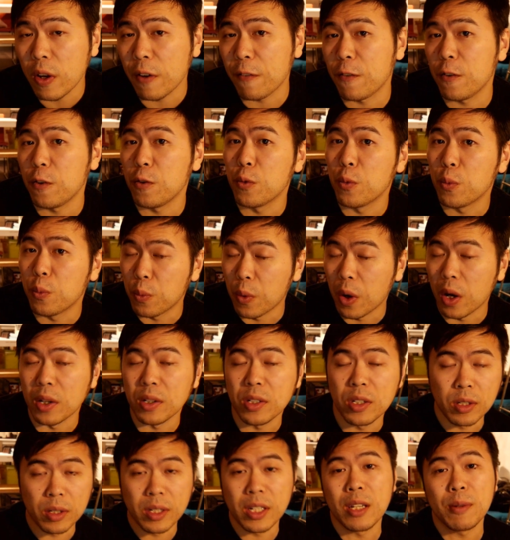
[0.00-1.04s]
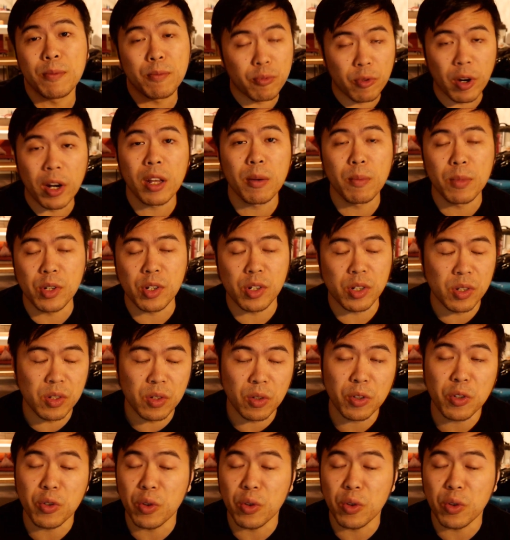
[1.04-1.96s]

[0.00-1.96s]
If you want to keep running Magician's Soul,